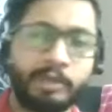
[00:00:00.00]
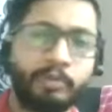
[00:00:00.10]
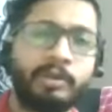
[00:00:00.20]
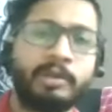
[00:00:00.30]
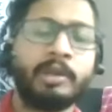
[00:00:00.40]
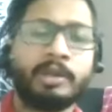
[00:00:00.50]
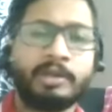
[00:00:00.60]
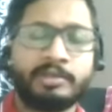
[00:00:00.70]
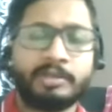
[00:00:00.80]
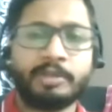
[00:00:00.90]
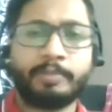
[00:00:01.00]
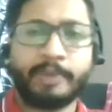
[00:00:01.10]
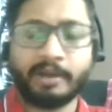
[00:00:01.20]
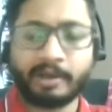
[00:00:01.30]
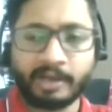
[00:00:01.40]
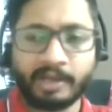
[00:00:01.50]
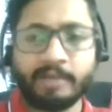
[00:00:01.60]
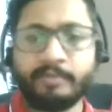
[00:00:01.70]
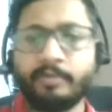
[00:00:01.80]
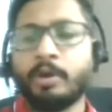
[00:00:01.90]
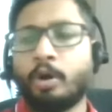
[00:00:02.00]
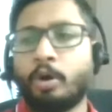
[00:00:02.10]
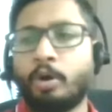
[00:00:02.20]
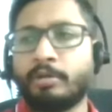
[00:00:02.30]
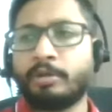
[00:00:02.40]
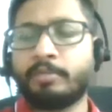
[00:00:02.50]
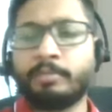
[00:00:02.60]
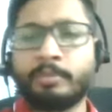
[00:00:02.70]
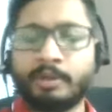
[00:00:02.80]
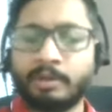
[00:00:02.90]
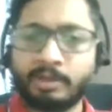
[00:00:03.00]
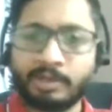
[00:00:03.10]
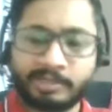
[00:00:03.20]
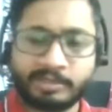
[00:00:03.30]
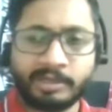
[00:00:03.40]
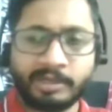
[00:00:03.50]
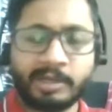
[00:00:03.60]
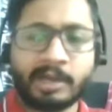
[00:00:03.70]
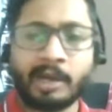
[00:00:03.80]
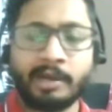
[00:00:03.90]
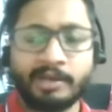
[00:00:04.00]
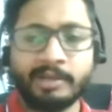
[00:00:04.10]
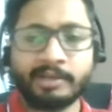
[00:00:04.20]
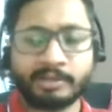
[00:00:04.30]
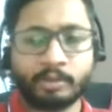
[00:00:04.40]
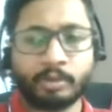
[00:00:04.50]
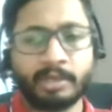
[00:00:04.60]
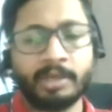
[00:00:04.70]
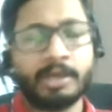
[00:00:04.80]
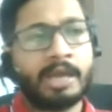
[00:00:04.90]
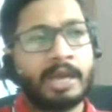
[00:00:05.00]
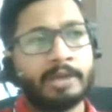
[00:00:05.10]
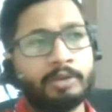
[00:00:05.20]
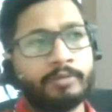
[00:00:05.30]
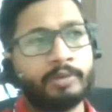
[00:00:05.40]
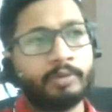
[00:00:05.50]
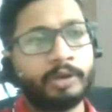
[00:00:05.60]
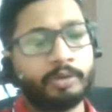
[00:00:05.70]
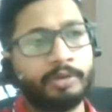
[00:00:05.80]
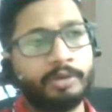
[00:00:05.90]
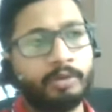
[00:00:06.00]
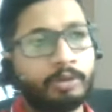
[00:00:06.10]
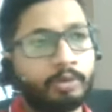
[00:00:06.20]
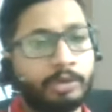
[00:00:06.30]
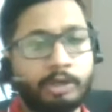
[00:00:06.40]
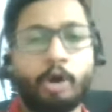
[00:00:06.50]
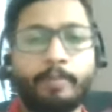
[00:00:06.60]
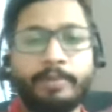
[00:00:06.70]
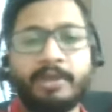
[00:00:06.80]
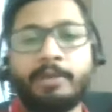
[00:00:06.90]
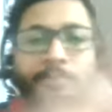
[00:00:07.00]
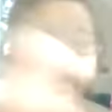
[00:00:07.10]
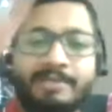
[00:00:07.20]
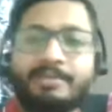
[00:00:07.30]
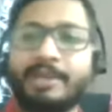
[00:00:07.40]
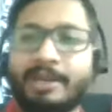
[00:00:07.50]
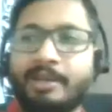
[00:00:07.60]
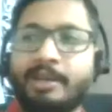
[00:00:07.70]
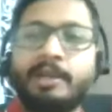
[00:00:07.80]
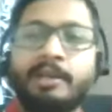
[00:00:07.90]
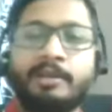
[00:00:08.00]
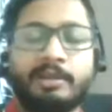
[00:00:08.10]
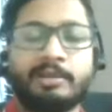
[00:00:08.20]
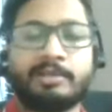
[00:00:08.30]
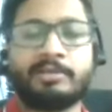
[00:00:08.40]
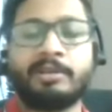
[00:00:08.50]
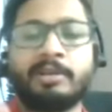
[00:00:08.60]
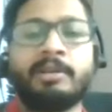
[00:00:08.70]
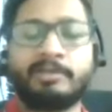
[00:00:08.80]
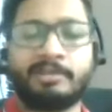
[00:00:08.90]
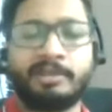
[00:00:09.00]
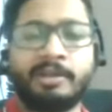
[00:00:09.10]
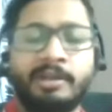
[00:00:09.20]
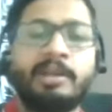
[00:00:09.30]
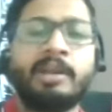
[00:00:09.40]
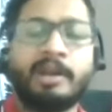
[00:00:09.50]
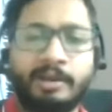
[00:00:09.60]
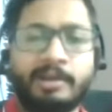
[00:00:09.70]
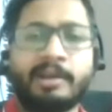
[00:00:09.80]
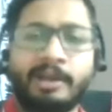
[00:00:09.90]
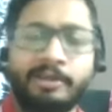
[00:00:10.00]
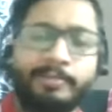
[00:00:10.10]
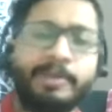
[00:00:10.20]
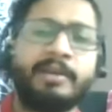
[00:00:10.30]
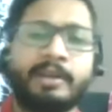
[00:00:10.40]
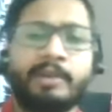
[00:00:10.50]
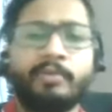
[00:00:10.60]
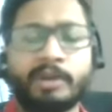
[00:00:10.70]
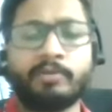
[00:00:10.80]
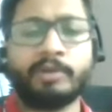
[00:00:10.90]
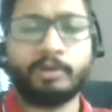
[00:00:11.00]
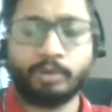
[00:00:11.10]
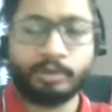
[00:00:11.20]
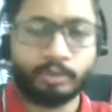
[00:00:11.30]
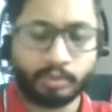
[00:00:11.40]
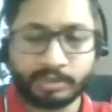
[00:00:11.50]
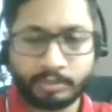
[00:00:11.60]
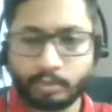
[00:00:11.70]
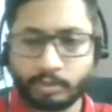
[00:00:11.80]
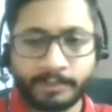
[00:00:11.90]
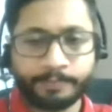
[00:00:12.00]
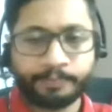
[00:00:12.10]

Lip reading: will insert a pen drive or some external hard disk, okay, and you will copy and paste that data in the external drive, pen drive, whatever you are using. Okay.